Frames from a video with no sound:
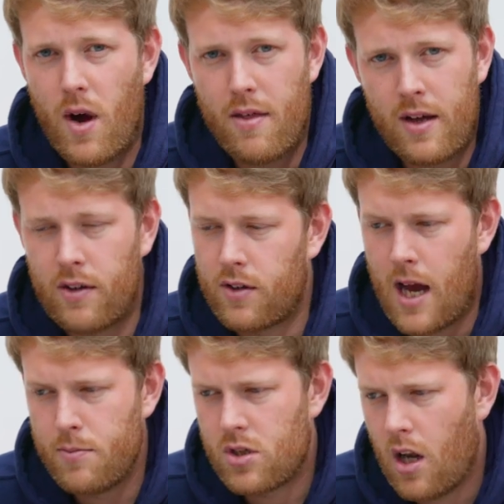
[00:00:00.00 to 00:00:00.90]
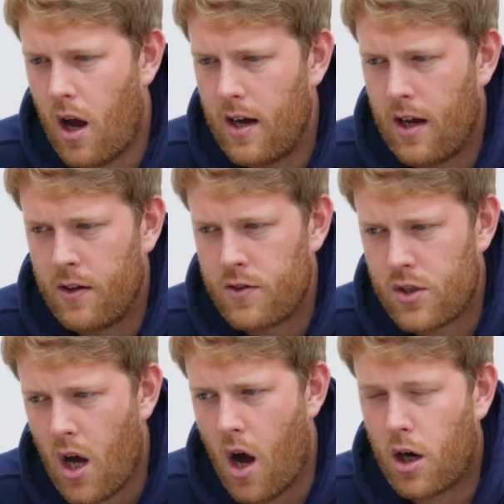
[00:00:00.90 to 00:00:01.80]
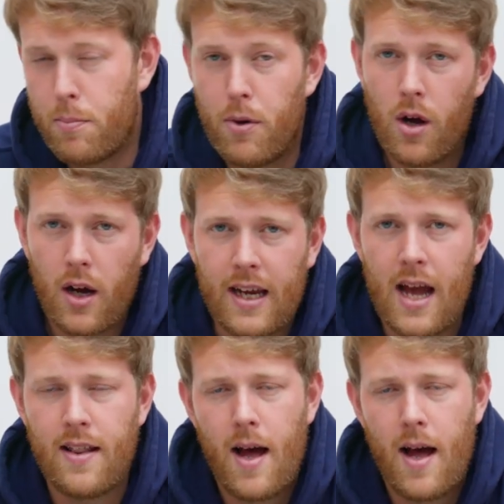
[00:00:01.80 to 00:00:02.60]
where things came slightly unstuck, but again,